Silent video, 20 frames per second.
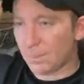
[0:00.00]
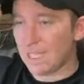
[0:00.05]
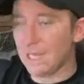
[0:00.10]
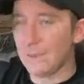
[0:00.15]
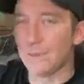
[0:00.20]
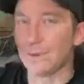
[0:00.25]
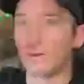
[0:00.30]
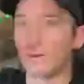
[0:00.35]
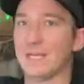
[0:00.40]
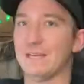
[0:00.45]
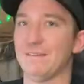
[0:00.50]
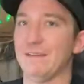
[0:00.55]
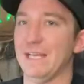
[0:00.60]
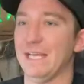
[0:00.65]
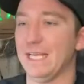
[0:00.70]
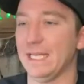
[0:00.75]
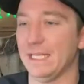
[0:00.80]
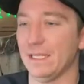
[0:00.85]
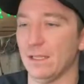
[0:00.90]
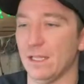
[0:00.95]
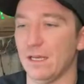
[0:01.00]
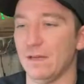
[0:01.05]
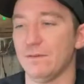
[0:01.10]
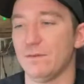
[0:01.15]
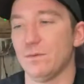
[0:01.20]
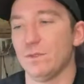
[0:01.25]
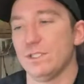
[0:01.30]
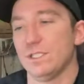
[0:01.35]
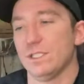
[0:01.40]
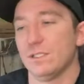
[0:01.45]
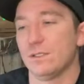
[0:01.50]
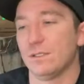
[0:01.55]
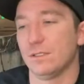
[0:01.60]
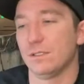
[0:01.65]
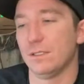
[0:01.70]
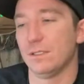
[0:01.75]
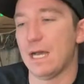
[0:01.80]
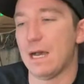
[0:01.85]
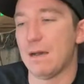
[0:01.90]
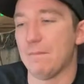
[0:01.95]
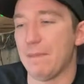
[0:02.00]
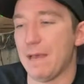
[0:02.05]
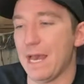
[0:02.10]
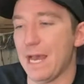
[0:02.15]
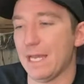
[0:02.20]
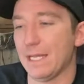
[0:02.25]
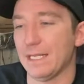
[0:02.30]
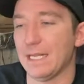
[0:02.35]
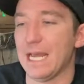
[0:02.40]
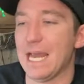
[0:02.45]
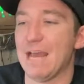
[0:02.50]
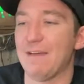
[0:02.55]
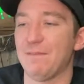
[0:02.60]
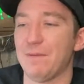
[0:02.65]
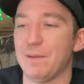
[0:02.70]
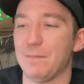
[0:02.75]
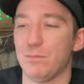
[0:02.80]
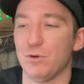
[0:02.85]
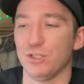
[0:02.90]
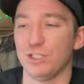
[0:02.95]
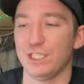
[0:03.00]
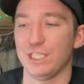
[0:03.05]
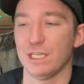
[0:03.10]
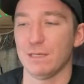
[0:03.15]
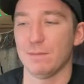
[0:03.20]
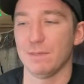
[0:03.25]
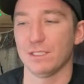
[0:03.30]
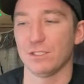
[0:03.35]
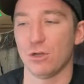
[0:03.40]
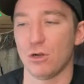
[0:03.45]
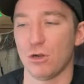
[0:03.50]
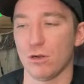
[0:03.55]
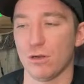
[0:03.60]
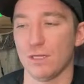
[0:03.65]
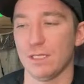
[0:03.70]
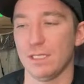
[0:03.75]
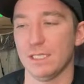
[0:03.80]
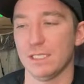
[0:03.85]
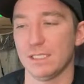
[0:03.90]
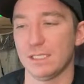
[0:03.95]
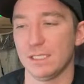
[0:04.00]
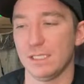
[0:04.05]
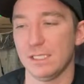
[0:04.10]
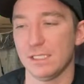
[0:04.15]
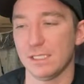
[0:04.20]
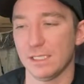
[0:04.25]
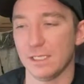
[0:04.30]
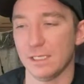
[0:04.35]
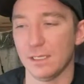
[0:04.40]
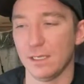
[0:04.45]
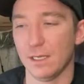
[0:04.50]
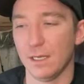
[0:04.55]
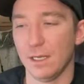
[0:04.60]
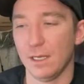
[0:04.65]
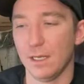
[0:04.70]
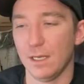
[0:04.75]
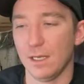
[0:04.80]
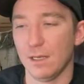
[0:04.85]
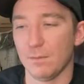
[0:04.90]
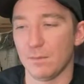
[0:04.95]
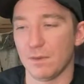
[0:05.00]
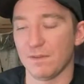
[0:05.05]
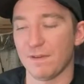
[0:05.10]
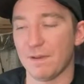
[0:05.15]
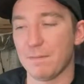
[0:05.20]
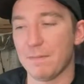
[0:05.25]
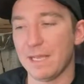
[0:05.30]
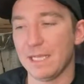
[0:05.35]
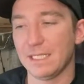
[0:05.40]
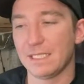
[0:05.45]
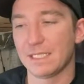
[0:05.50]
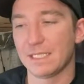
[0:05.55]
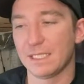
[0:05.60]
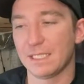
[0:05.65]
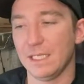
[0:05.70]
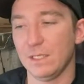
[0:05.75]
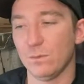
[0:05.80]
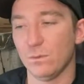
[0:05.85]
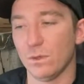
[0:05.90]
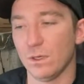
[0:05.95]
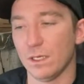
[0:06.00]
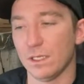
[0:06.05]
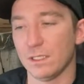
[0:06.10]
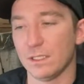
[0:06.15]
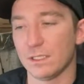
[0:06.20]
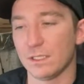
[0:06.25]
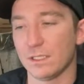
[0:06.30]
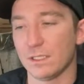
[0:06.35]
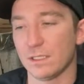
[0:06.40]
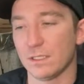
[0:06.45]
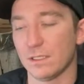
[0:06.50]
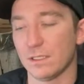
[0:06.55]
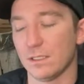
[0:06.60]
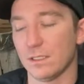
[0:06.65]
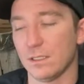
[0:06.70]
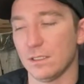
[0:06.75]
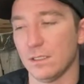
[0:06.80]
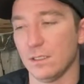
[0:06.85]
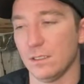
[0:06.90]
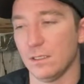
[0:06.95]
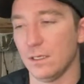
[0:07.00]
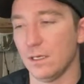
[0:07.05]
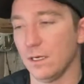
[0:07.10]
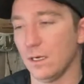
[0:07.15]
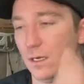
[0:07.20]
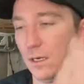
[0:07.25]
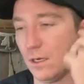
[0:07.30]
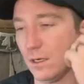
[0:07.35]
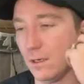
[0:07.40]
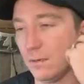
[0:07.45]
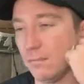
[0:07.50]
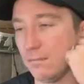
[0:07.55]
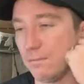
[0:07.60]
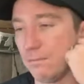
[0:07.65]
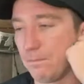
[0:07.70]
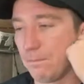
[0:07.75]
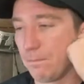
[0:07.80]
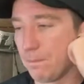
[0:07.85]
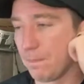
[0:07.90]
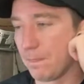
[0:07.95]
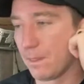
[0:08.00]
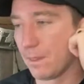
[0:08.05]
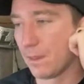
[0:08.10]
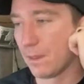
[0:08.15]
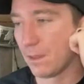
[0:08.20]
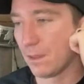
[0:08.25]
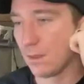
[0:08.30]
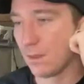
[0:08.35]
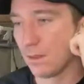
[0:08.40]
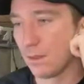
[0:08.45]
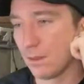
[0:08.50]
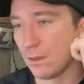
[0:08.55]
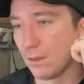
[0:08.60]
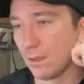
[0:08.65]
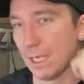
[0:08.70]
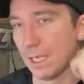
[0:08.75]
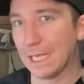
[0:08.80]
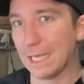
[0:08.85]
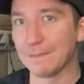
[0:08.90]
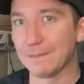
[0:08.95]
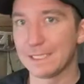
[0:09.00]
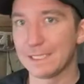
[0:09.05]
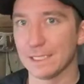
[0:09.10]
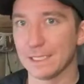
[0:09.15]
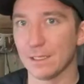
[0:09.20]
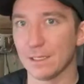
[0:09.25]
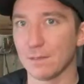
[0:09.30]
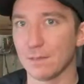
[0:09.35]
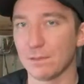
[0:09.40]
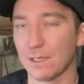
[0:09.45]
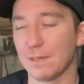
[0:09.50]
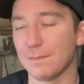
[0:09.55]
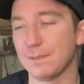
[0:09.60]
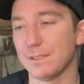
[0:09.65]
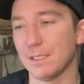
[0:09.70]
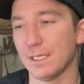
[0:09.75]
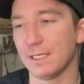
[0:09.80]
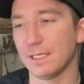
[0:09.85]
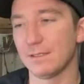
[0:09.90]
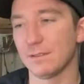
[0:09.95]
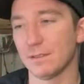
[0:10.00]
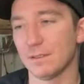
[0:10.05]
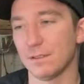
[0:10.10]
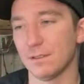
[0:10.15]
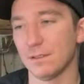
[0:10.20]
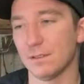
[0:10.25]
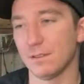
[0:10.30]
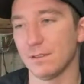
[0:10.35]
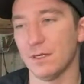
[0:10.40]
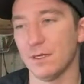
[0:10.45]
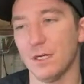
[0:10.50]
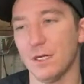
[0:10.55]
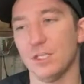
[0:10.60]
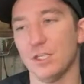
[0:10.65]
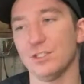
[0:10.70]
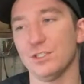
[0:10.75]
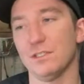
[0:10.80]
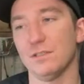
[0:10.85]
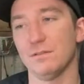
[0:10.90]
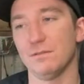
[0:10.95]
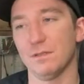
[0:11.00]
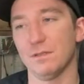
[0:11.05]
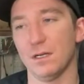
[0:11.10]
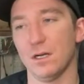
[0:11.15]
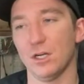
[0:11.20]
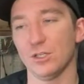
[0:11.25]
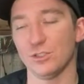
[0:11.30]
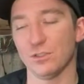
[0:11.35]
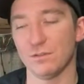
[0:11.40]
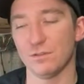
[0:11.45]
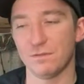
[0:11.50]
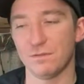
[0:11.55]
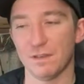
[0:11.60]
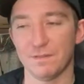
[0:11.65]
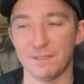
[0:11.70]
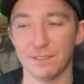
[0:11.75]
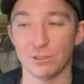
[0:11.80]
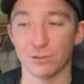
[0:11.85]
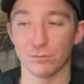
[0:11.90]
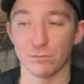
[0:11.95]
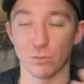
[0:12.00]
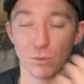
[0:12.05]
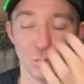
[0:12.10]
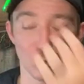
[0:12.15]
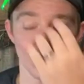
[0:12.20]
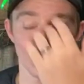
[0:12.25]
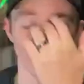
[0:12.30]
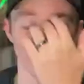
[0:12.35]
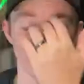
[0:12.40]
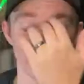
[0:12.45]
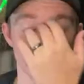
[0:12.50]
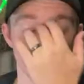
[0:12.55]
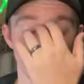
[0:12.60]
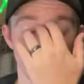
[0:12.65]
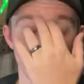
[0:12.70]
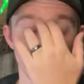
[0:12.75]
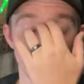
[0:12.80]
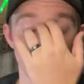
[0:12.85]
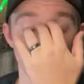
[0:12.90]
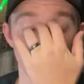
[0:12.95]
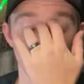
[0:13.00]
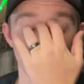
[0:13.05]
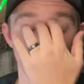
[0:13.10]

and we only have 80 left, which is not bad. And I haven't been pushing them as hard this season. But if I made ski ones, um, I'd be sitting on probably like 100, 150 or more ski